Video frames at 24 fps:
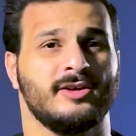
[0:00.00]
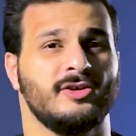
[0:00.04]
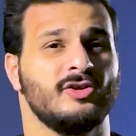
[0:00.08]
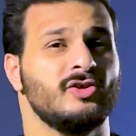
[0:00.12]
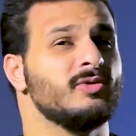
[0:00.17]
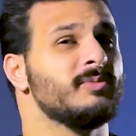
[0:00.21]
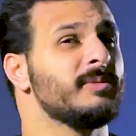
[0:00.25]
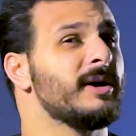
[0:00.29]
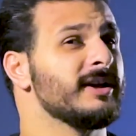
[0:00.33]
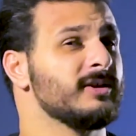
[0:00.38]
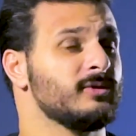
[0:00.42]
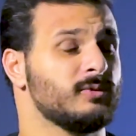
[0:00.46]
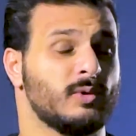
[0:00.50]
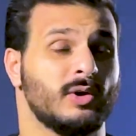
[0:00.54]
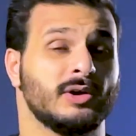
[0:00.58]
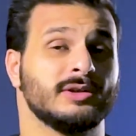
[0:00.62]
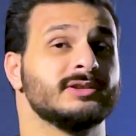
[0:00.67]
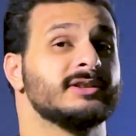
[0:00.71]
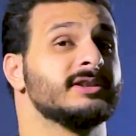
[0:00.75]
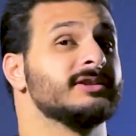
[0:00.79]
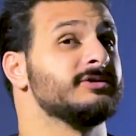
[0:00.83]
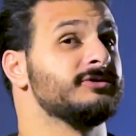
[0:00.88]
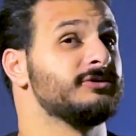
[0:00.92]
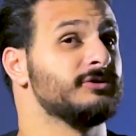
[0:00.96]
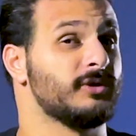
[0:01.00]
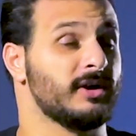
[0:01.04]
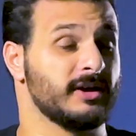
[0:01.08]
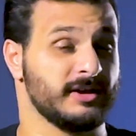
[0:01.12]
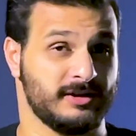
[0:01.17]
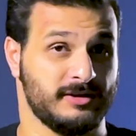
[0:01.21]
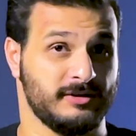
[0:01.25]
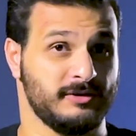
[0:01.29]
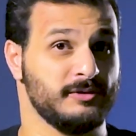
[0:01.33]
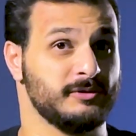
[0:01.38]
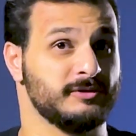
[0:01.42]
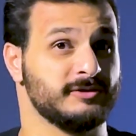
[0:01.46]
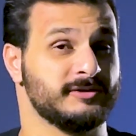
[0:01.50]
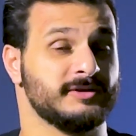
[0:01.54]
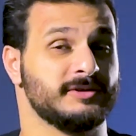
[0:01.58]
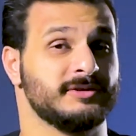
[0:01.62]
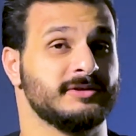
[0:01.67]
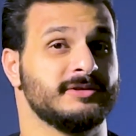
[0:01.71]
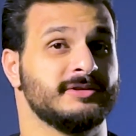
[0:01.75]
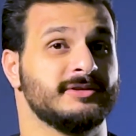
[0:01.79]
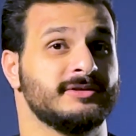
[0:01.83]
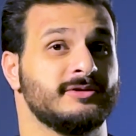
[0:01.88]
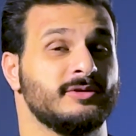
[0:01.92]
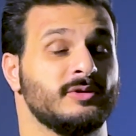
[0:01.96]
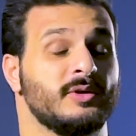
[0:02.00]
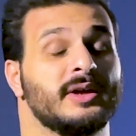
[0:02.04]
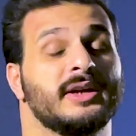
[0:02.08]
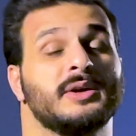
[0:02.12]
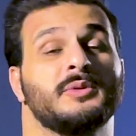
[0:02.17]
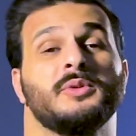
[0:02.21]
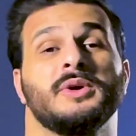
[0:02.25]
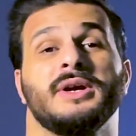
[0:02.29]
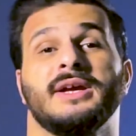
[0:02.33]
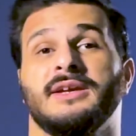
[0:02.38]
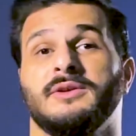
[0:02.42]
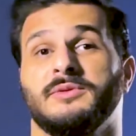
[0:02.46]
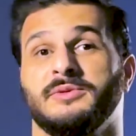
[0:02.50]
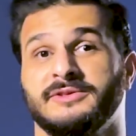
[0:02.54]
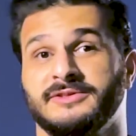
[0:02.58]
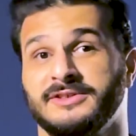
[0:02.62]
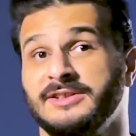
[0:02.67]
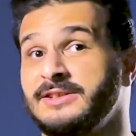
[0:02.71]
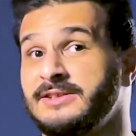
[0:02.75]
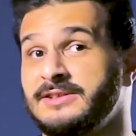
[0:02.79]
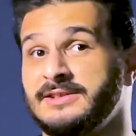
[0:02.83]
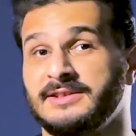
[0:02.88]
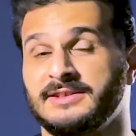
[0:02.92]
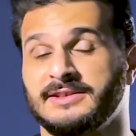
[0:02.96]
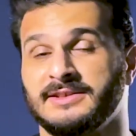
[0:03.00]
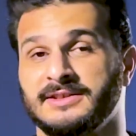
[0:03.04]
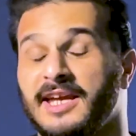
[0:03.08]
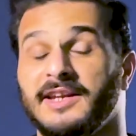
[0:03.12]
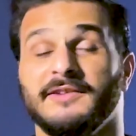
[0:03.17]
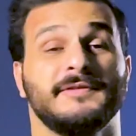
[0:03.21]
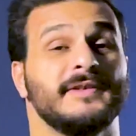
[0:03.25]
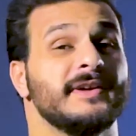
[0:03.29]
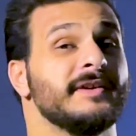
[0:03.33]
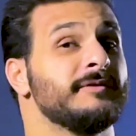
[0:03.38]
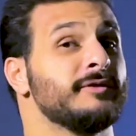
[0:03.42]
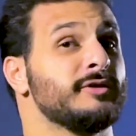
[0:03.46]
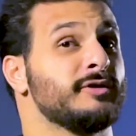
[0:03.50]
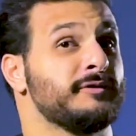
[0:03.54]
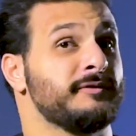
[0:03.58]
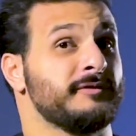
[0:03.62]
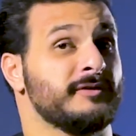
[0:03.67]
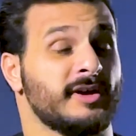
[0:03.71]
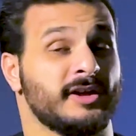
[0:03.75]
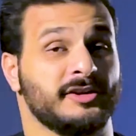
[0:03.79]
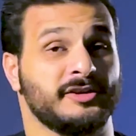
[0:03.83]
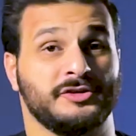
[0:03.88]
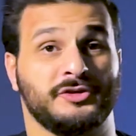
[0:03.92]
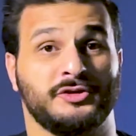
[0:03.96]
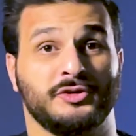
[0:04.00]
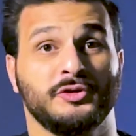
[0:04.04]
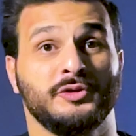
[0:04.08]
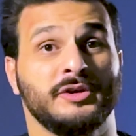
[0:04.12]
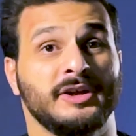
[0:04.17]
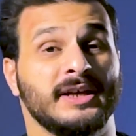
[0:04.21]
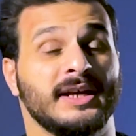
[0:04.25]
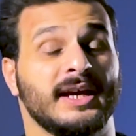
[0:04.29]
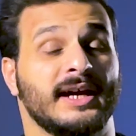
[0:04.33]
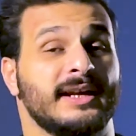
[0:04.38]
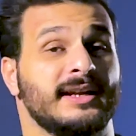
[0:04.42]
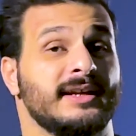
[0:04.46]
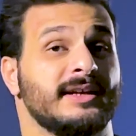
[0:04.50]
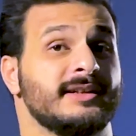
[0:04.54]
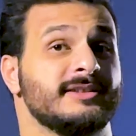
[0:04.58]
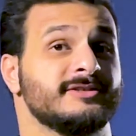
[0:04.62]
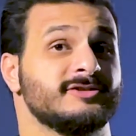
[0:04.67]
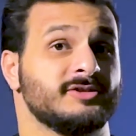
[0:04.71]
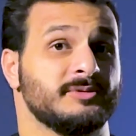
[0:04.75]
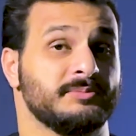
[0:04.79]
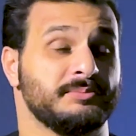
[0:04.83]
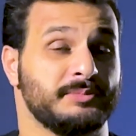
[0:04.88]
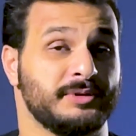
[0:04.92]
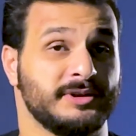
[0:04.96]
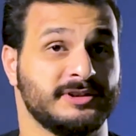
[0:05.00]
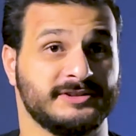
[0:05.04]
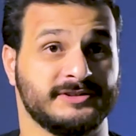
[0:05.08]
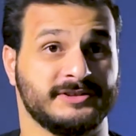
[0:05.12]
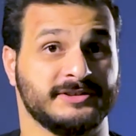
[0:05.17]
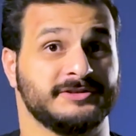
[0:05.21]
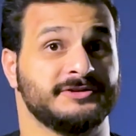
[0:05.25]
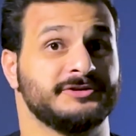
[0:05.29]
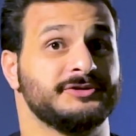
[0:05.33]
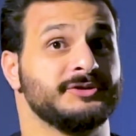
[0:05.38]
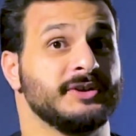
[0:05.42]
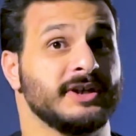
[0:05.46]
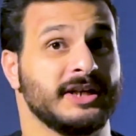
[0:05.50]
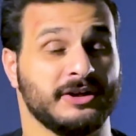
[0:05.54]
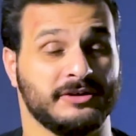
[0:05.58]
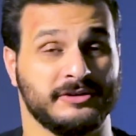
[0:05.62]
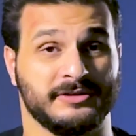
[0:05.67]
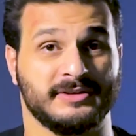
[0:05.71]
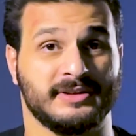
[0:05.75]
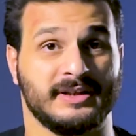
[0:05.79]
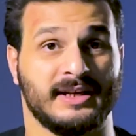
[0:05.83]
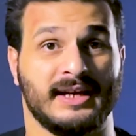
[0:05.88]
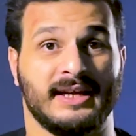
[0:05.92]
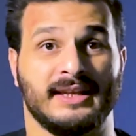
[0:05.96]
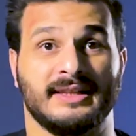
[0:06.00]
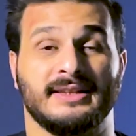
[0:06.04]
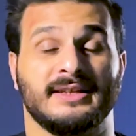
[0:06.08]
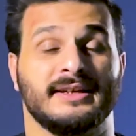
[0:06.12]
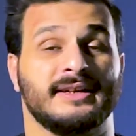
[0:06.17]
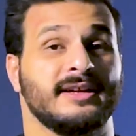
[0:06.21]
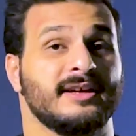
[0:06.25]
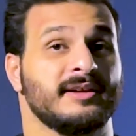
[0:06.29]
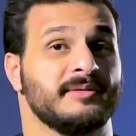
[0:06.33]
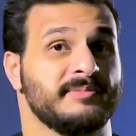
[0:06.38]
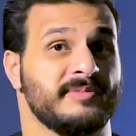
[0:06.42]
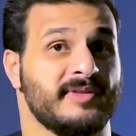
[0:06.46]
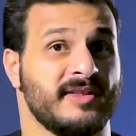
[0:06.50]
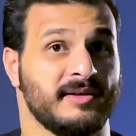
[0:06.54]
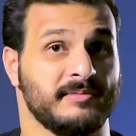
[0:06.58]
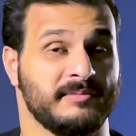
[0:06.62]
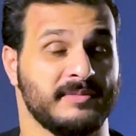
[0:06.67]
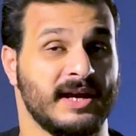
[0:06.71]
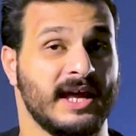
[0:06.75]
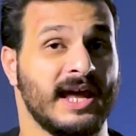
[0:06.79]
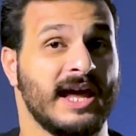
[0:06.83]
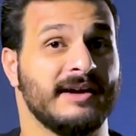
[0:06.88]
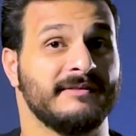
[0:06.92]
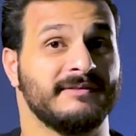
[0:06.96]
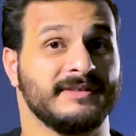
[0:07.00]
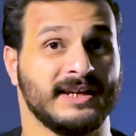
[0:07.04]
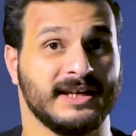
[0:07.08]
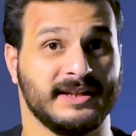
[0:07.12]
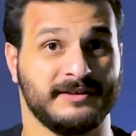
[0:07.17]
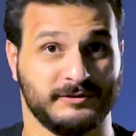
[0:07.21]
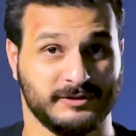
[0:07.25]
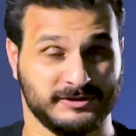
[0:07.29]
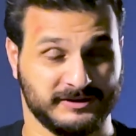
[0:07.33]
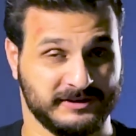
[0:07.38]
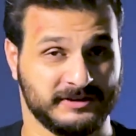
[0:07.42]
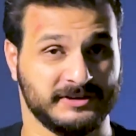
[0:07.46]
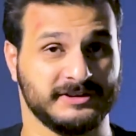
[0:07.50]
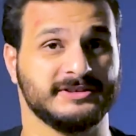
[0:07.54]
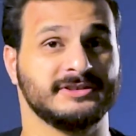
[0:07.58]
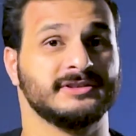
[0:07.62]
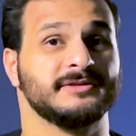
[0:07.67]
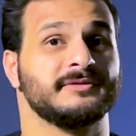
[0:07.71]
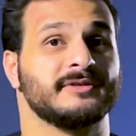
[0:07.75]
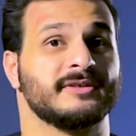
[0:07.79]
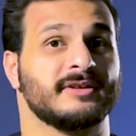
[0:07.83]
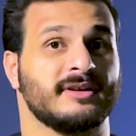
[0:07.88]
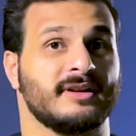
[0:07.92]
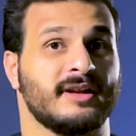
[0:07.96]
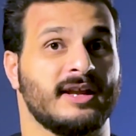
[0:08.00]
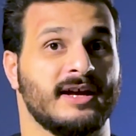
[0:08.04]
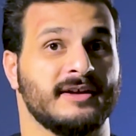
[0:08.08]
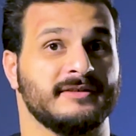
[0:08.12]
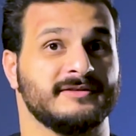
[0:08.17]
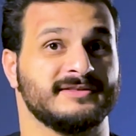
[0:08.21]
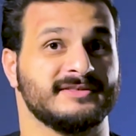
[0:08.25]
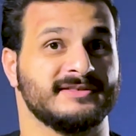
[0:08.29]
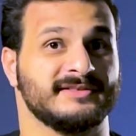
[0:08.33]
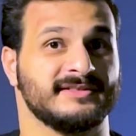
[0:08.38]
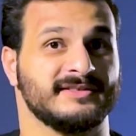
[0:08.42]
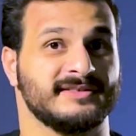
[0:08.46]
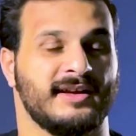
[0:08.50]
You might want a drug user to get away with it in favor of not ruining an innocent person's record and letting them having it for the rest of their lives.